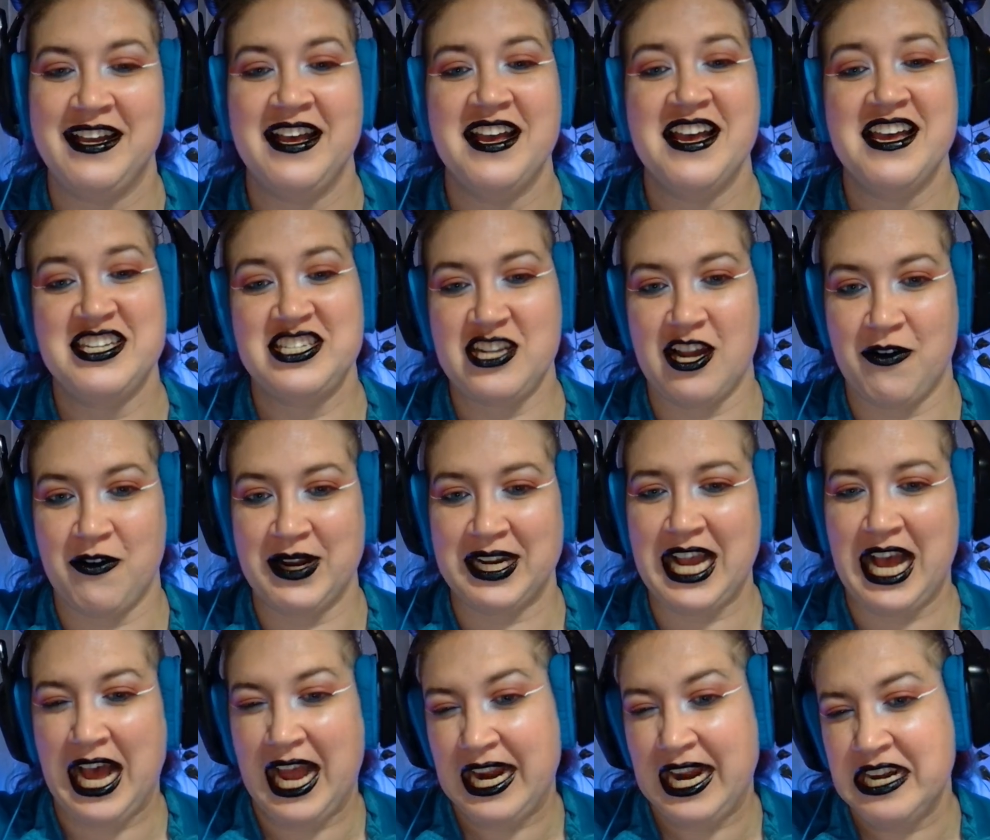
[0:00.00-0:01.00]
so it
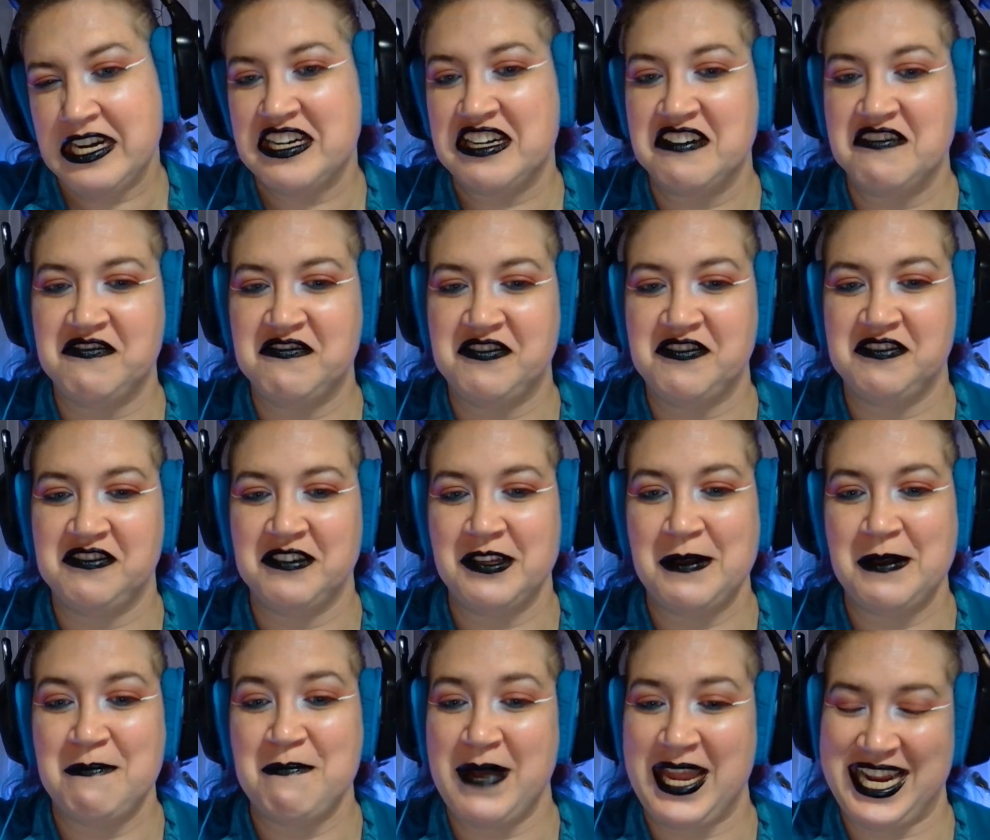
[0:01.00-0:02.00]
kind of
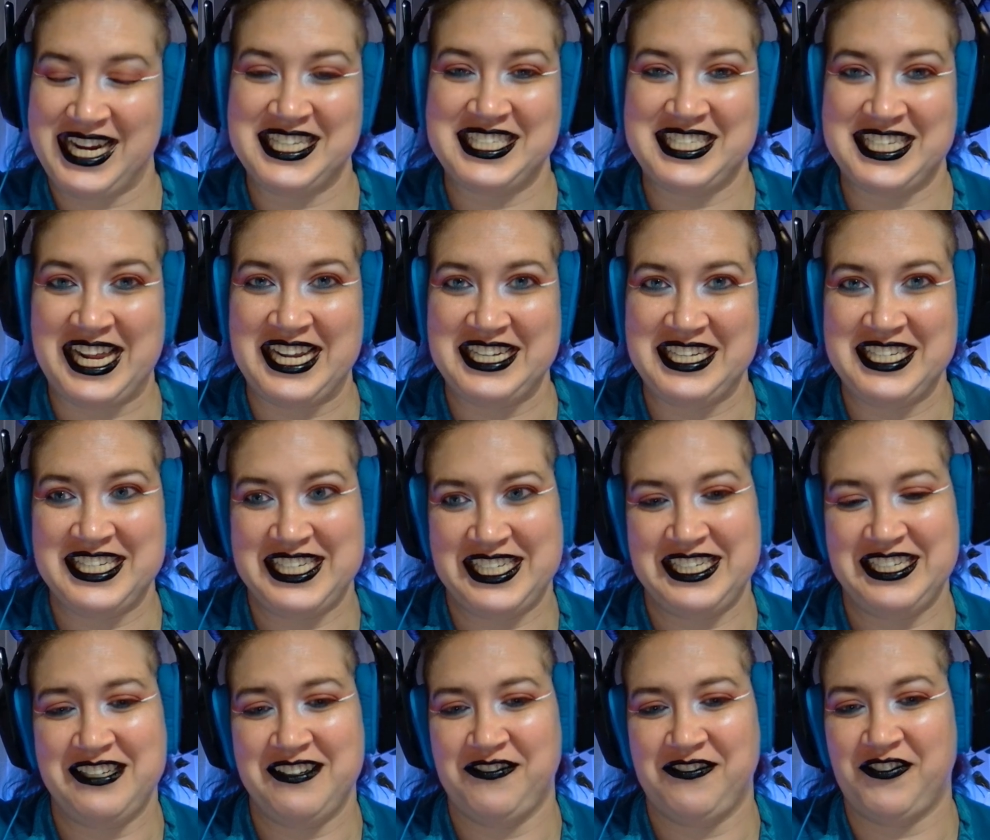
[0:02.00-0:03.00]
makes
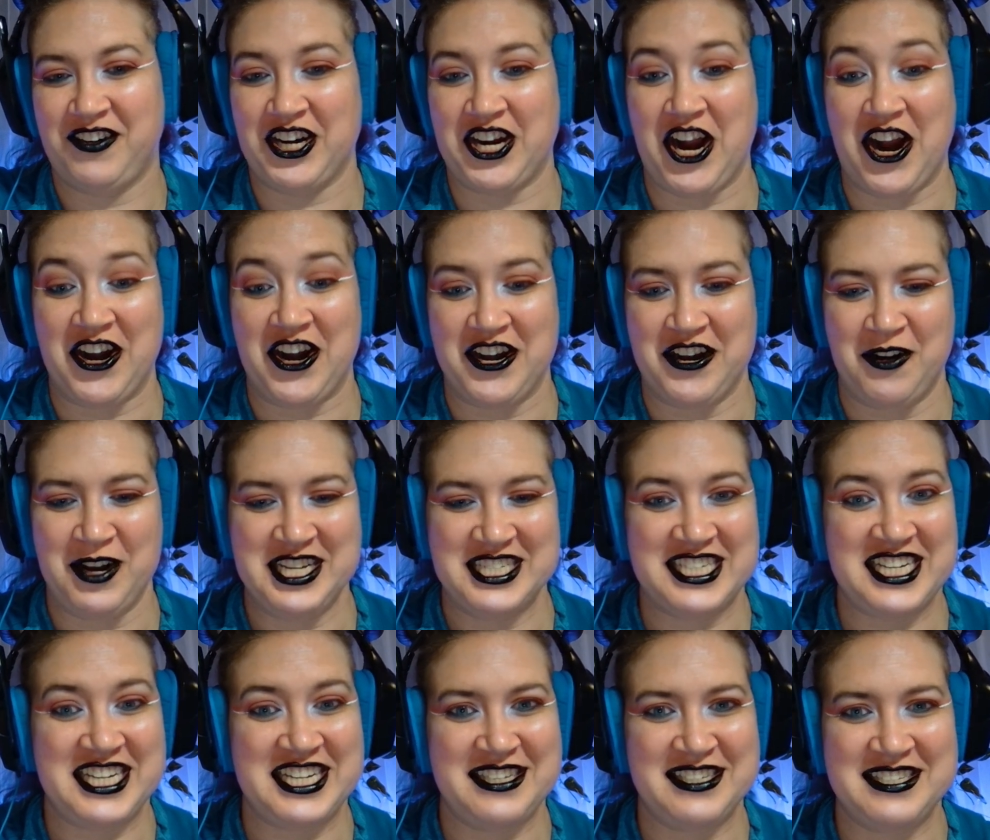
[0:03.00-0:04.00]
sense for car
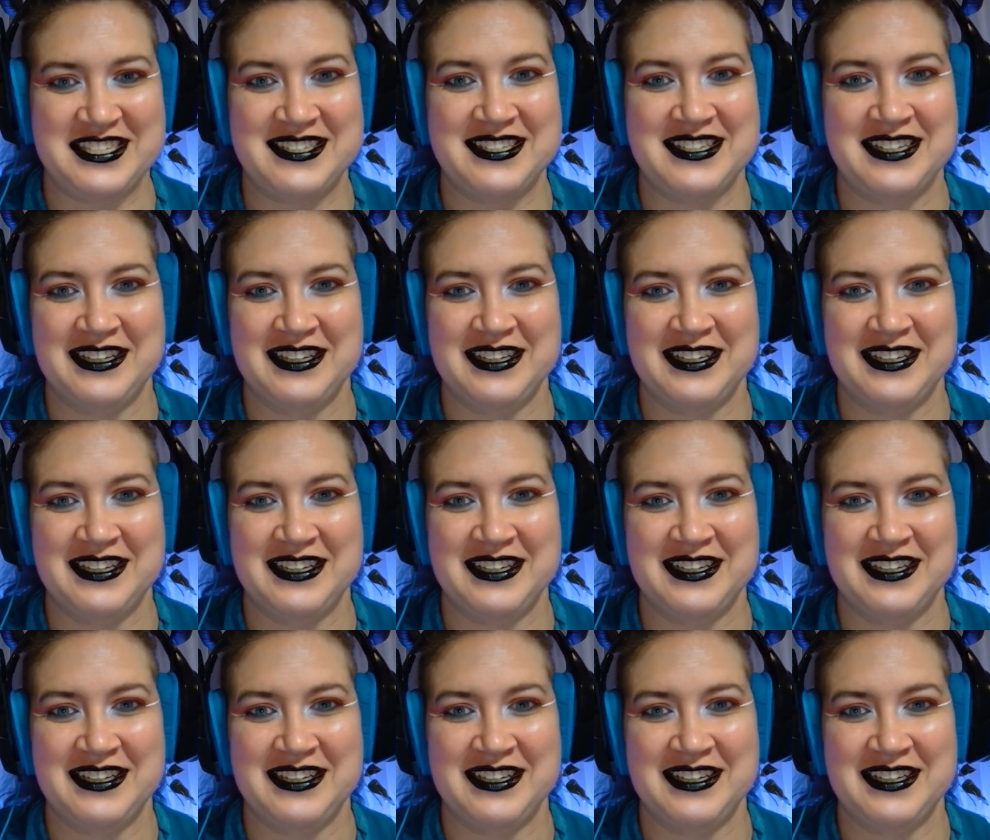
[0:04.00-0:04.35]
noises.